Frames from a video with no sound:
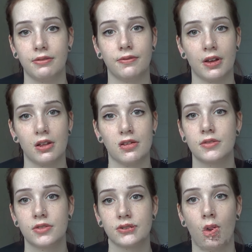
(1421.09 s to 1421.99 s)
fell
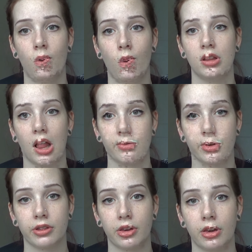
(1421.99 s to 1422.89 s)
so in love
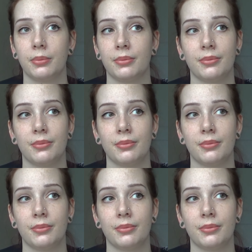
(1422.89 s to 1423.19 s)
with her,